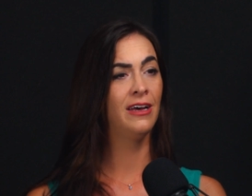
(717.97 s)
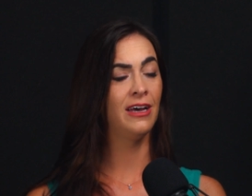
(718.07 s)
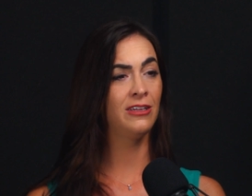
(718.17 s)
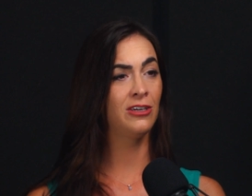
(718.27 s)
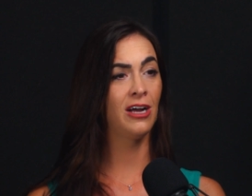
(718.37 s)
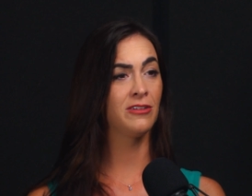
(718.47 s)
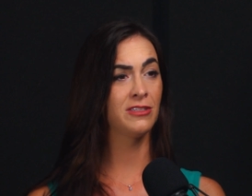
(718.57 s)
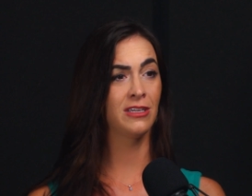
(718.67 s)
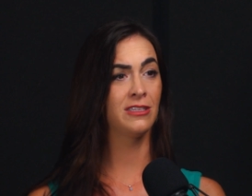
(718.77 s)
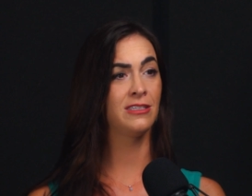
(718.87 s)
and your house
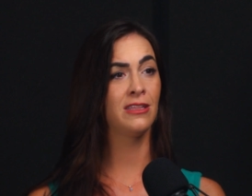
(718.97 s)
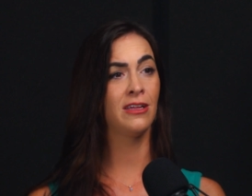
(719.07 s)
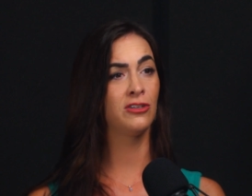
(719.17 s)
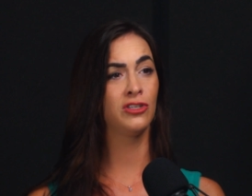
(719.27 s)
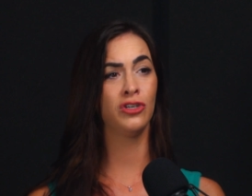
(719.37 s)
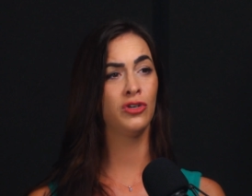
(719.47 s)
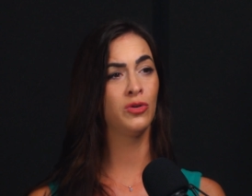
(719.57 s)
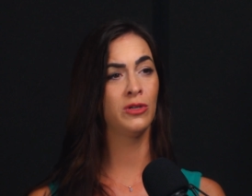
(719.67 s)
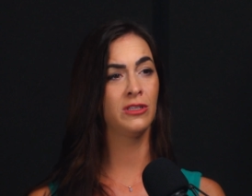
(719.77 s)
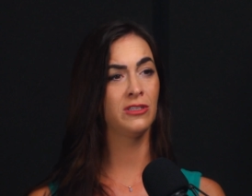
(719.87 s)
is going to sit there too and